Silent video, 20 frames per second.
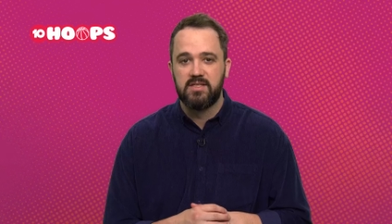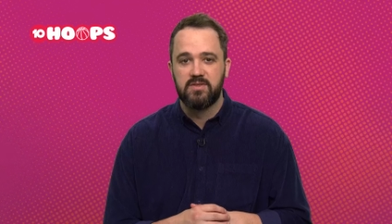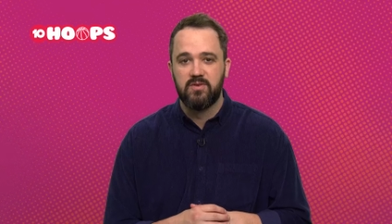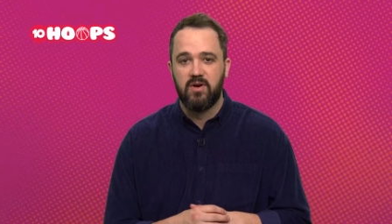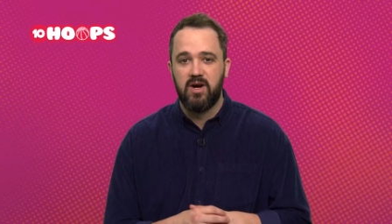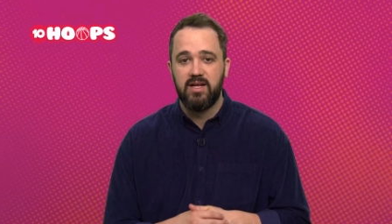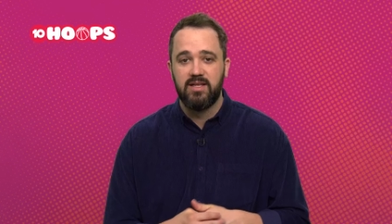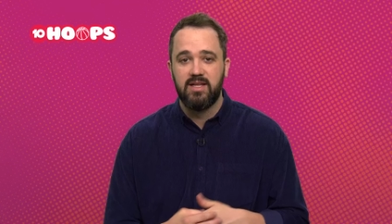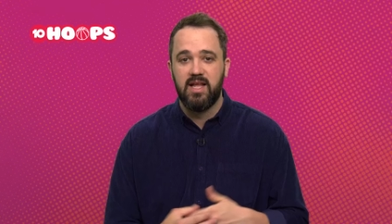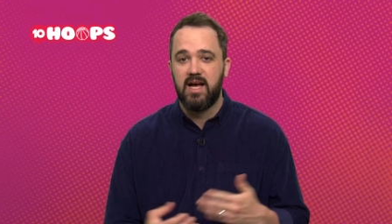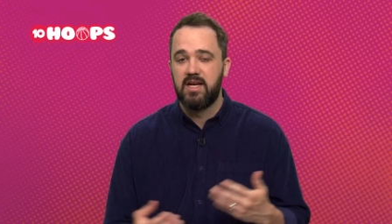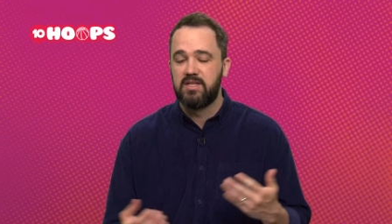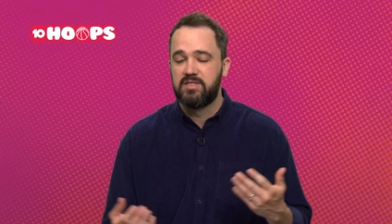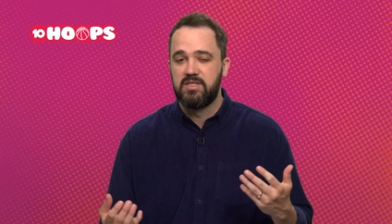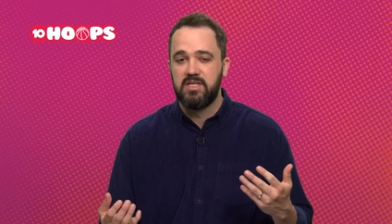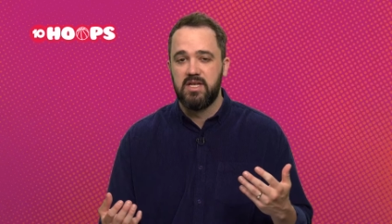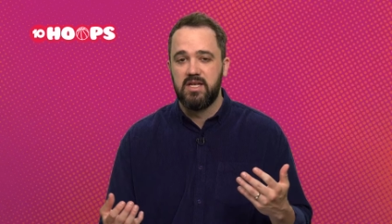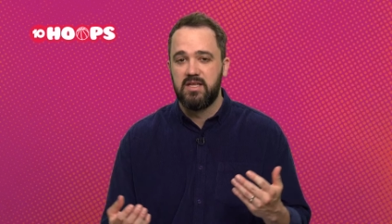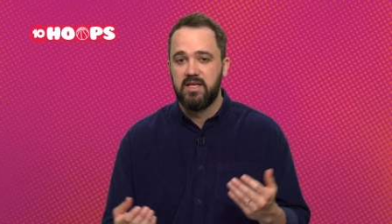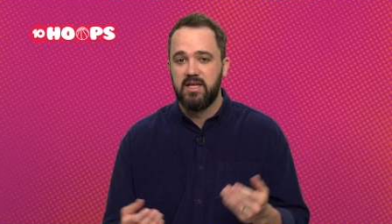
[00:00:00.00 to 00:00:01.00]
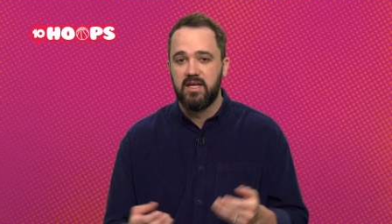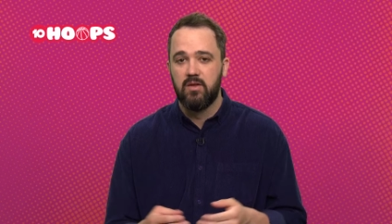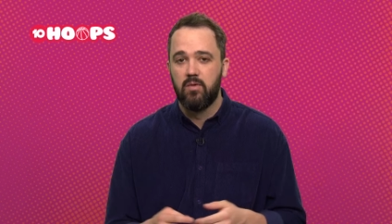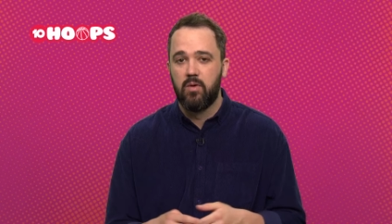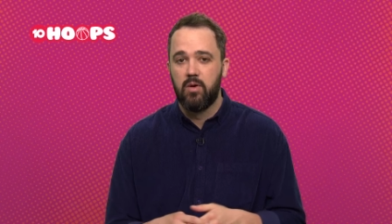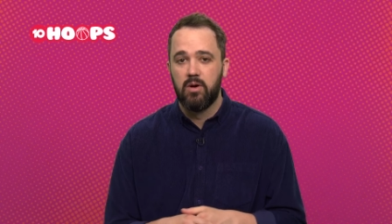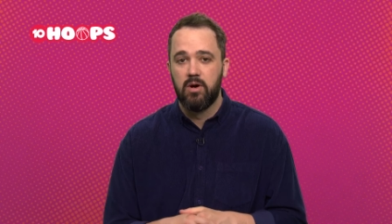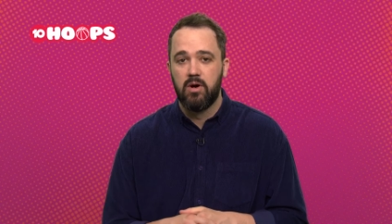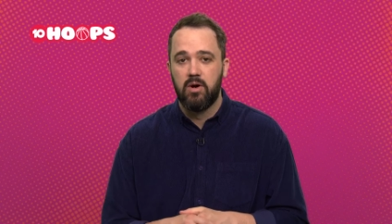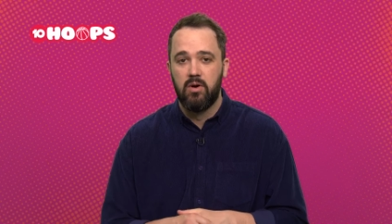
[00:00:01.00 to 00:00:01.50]
right? Last year, the
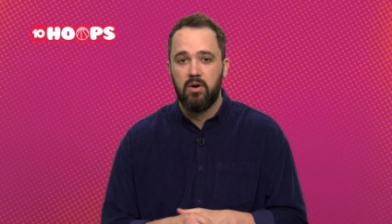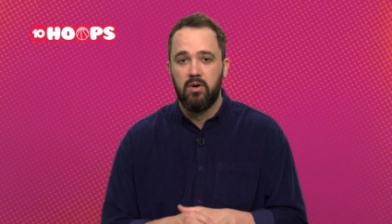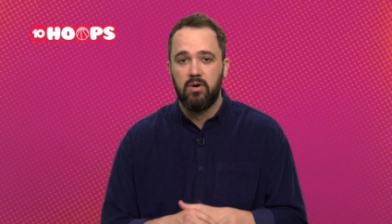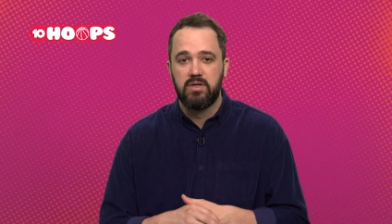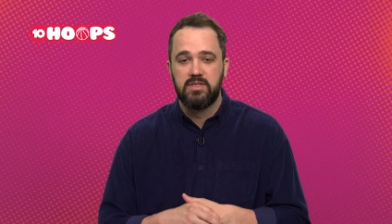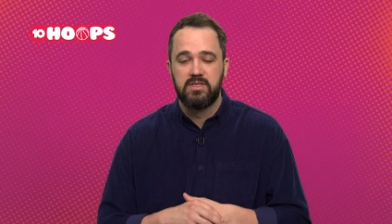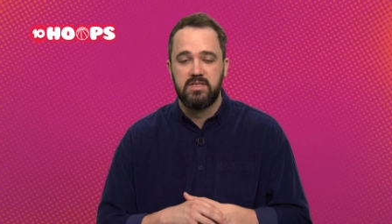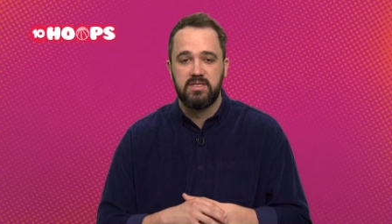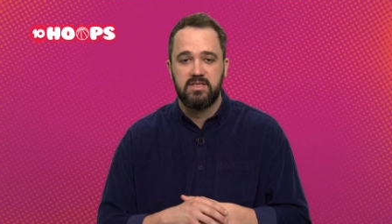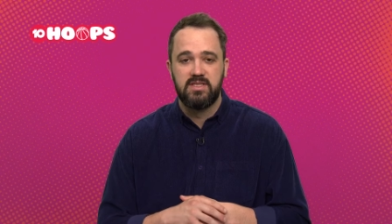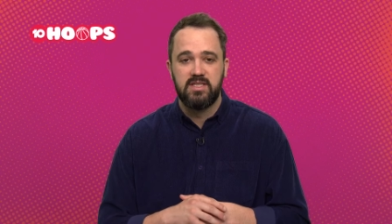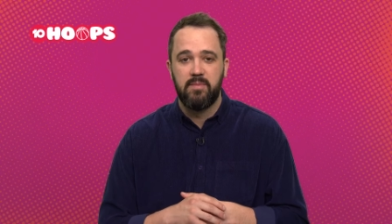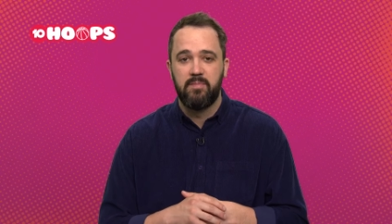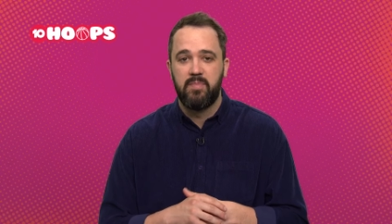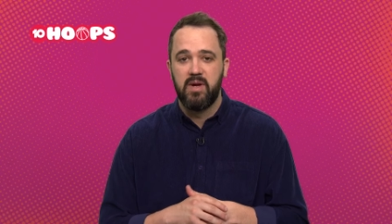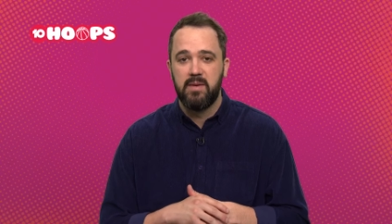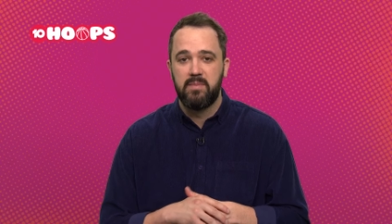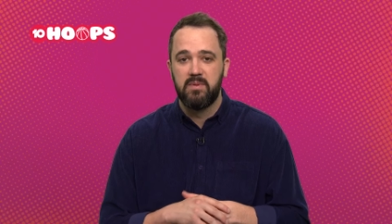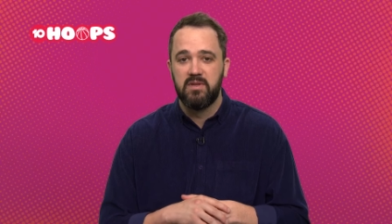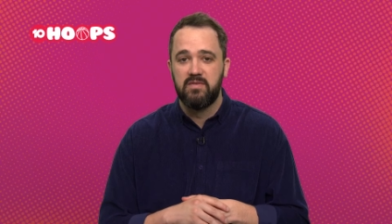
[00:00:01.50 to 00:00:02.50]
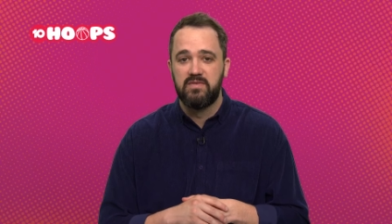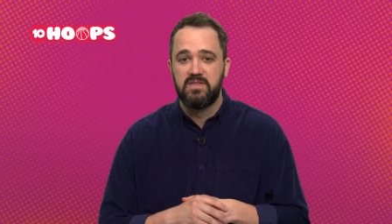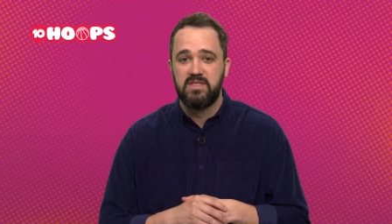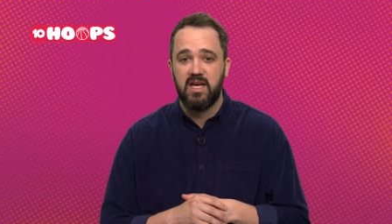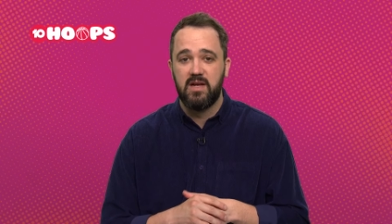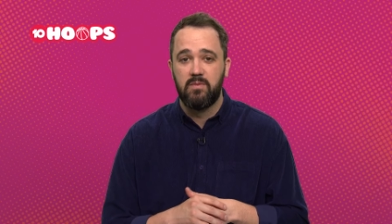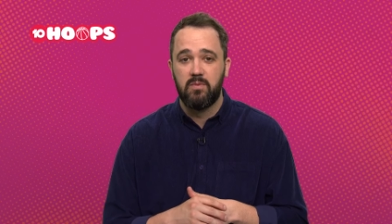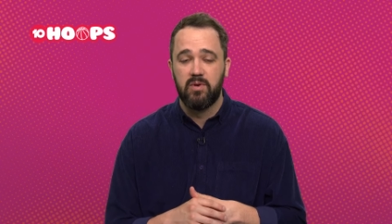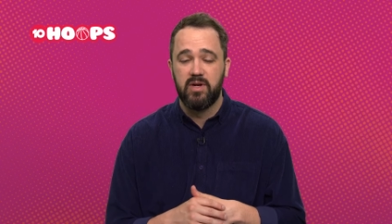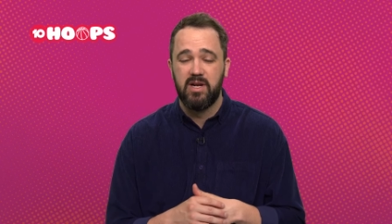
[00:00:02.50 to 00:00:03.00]
Illawarra Hawks, as some people have
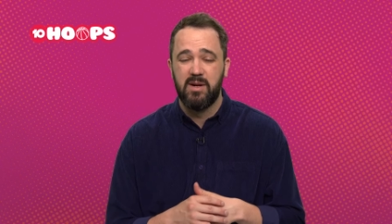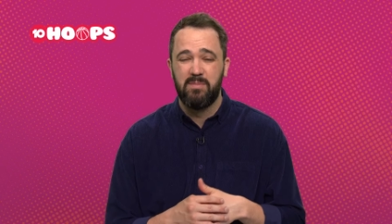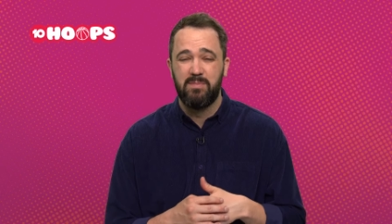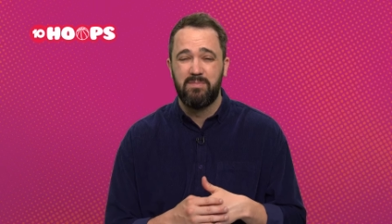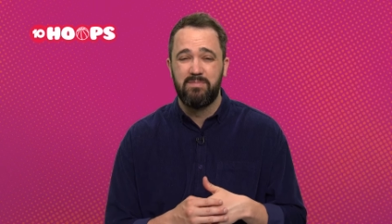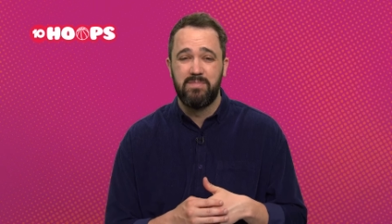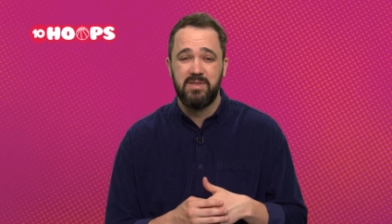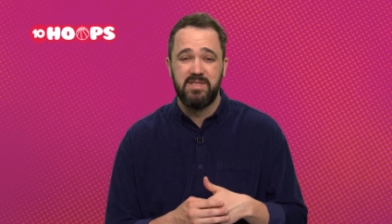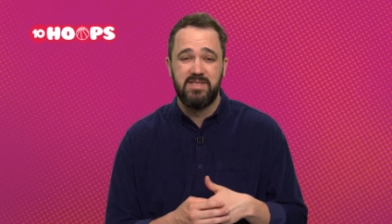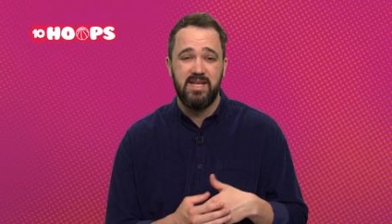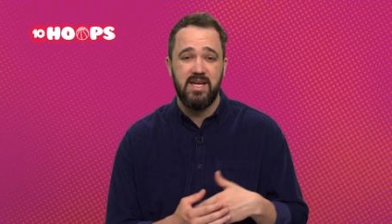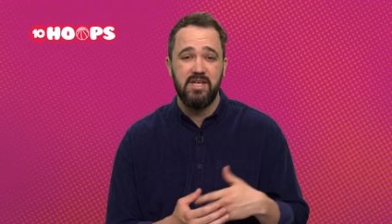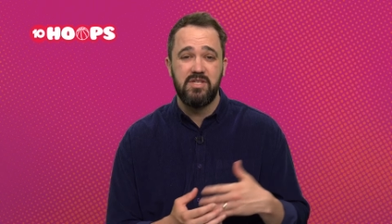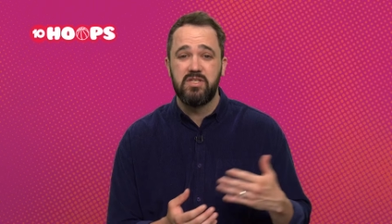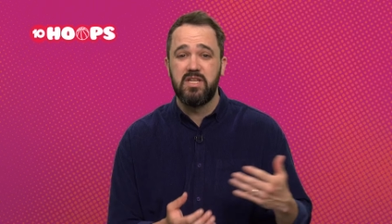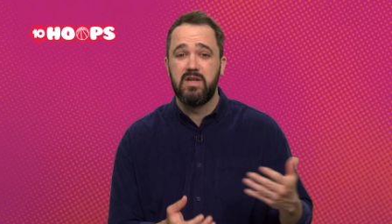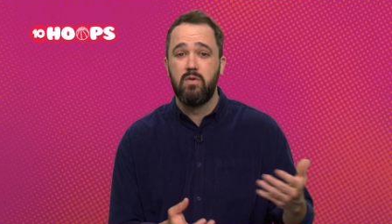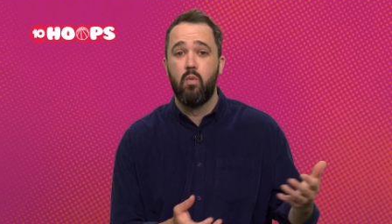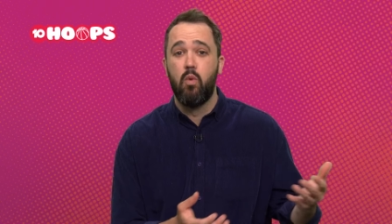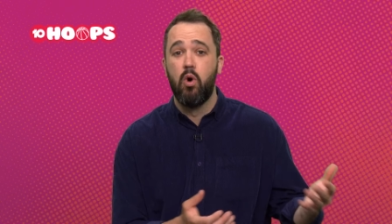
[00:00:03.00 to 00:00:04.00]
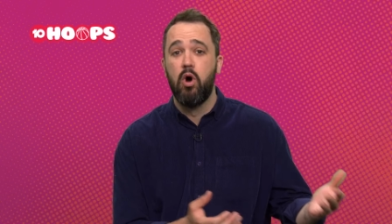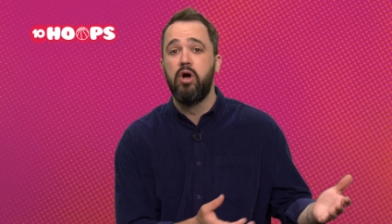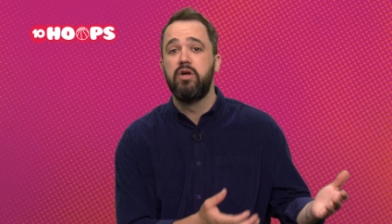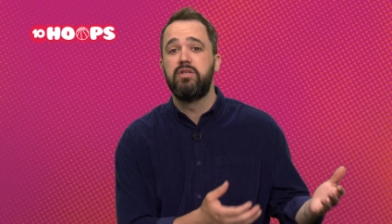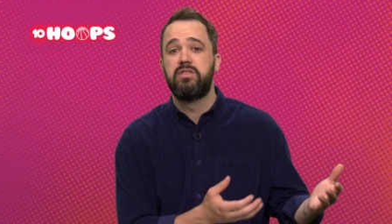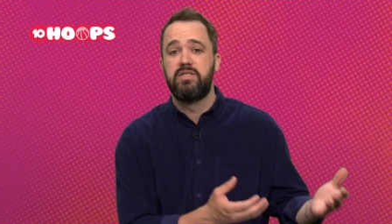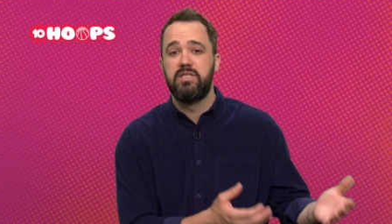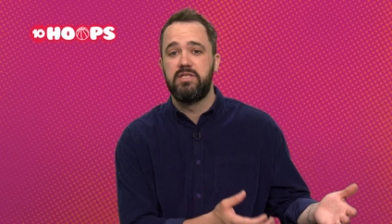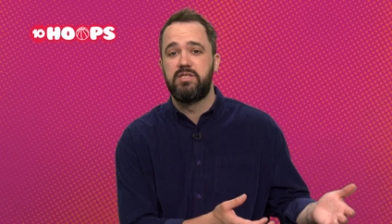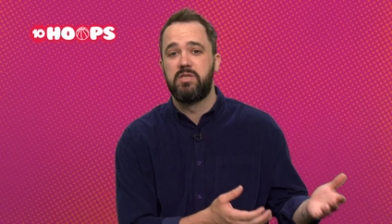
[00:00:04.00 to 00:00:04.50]
said, were in a potentially
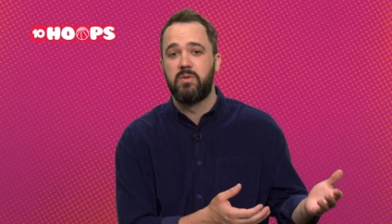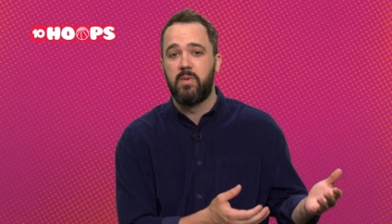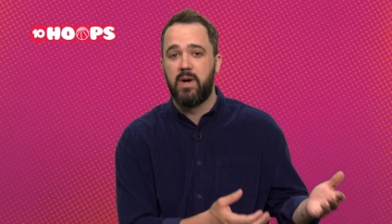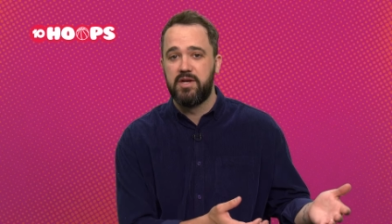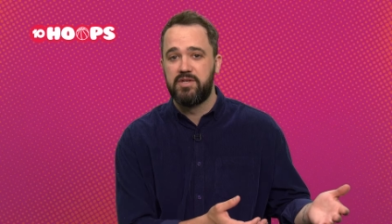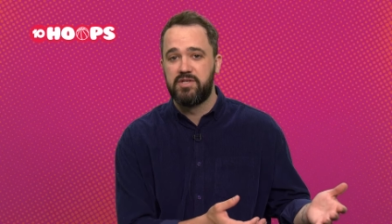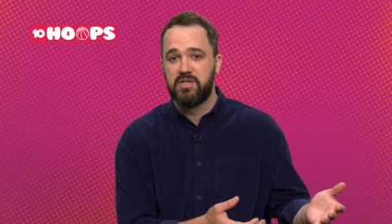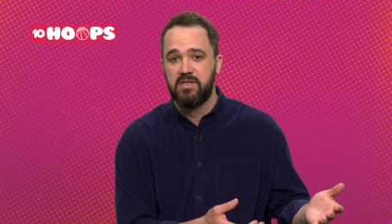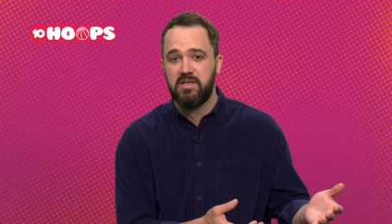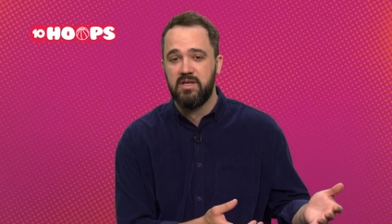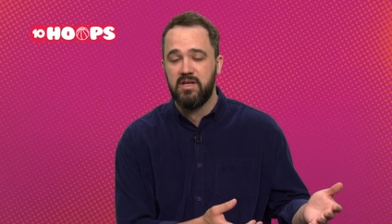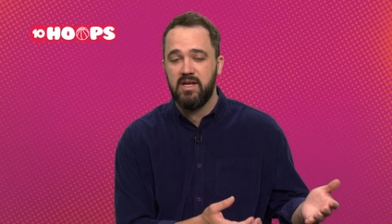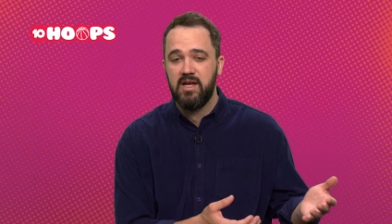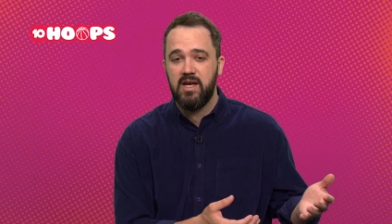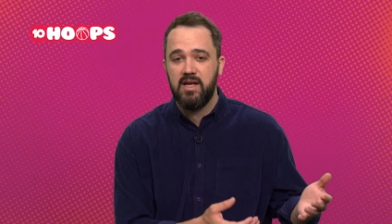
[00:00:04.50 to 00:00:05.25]
worse situation